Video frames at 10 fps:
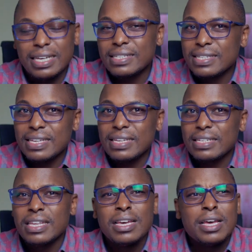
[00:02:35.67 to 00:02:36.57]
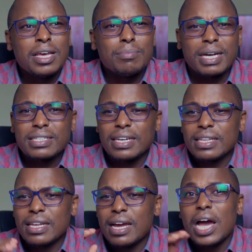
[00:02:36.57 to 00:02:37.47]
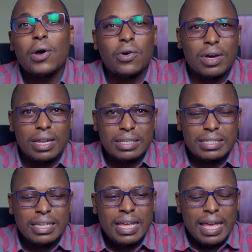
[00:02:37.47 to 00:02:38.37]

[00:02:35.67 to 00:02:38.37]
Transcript: dead skin, bacteria, oils.